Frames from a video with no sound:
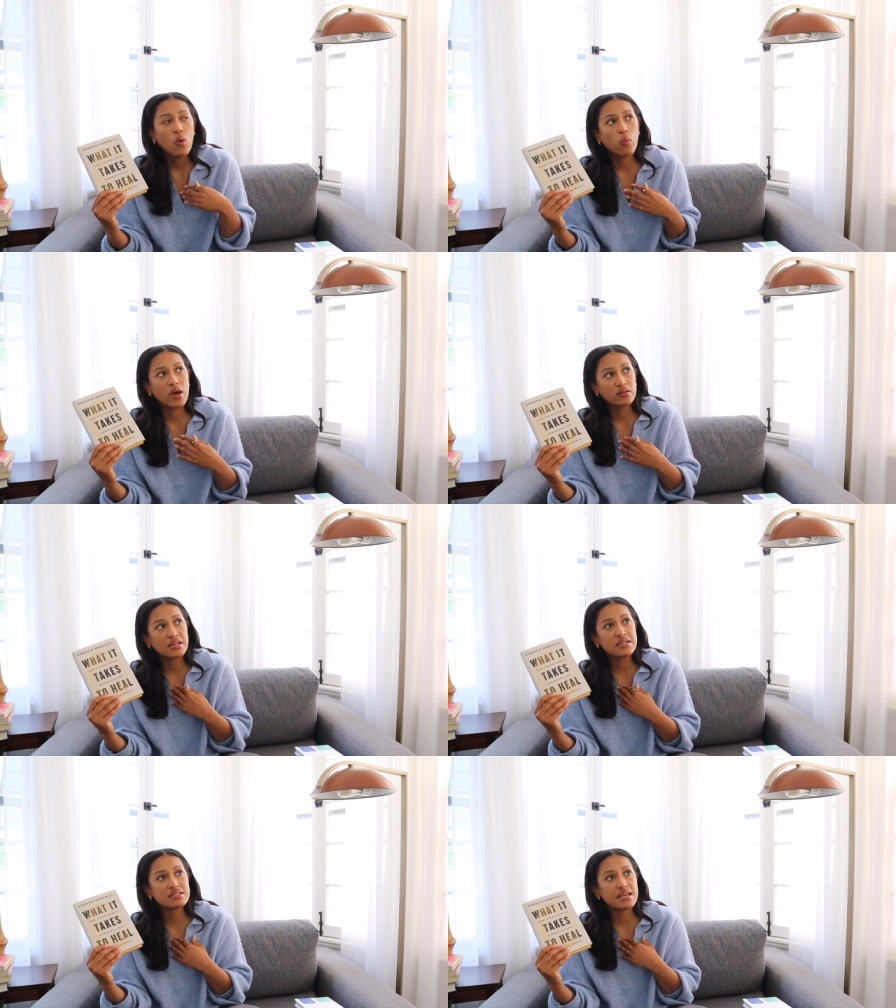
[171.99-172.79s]

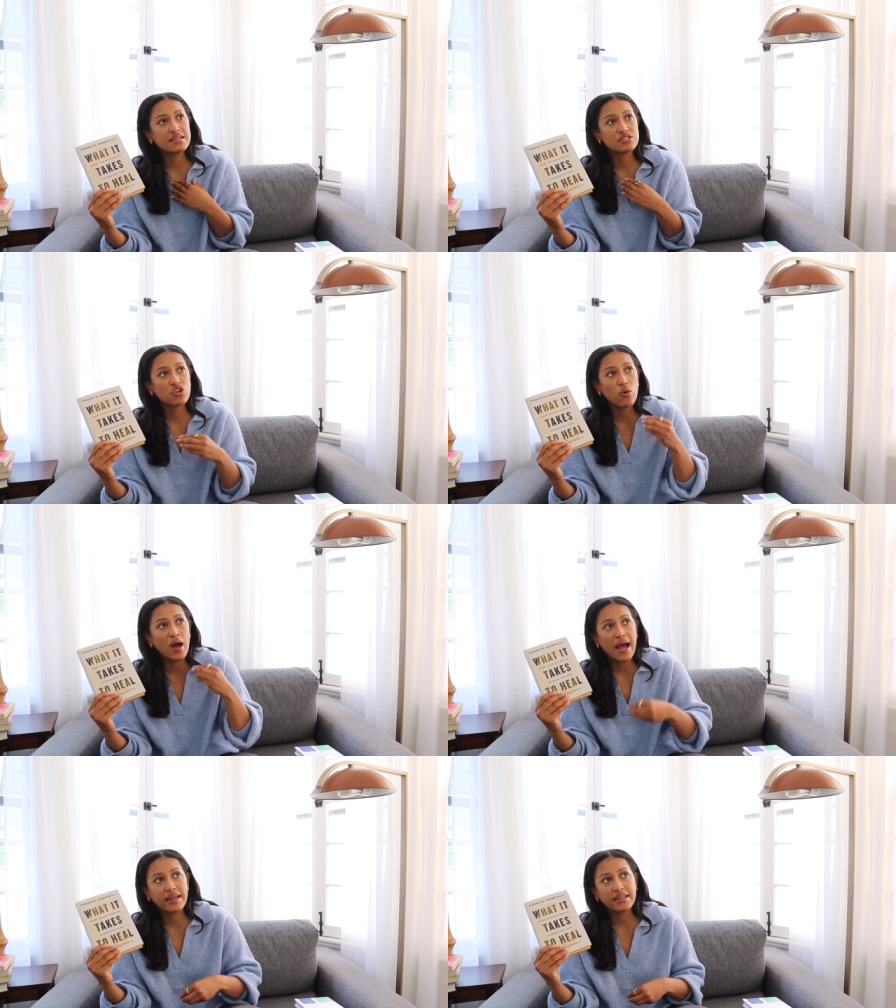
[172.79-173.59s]
wellness is so
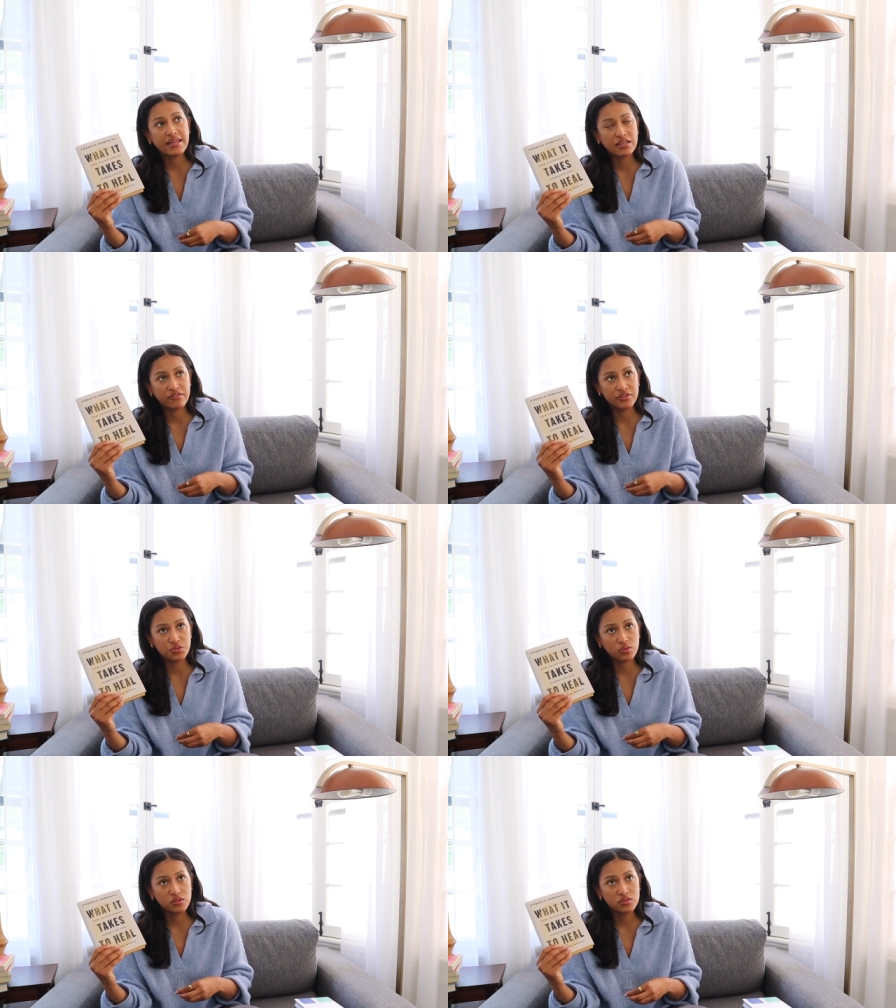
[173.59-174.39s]
highly
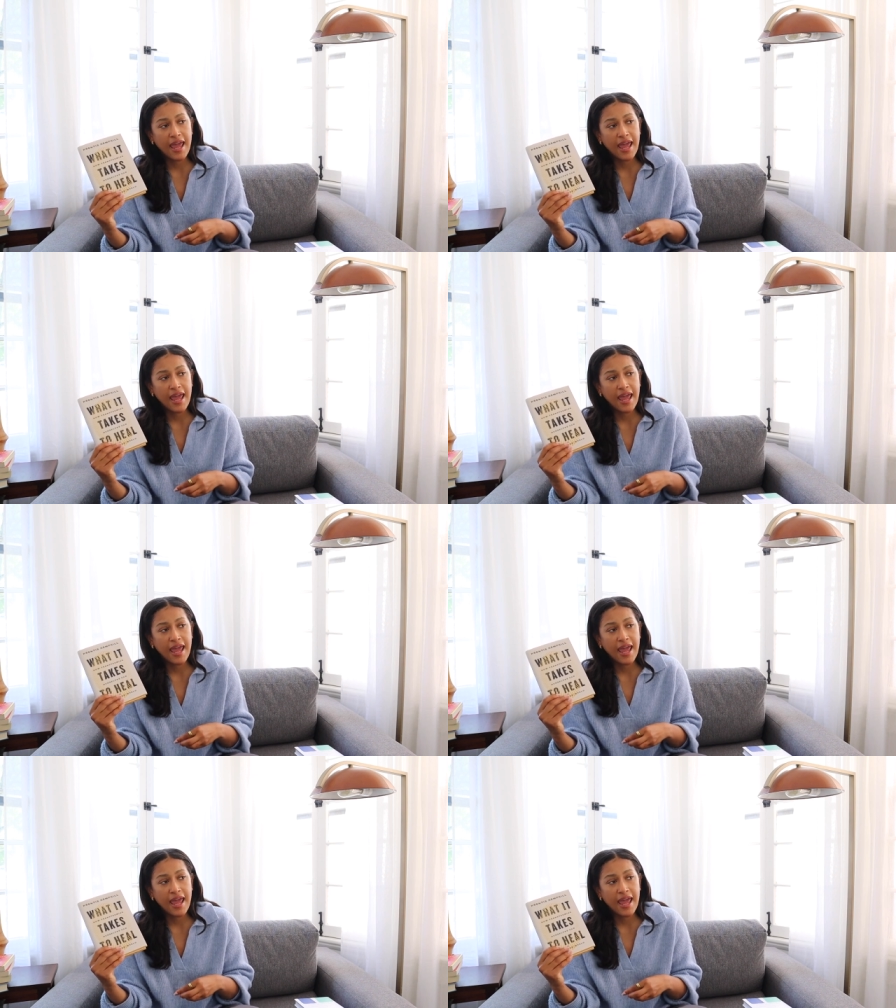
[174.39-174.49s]
individual.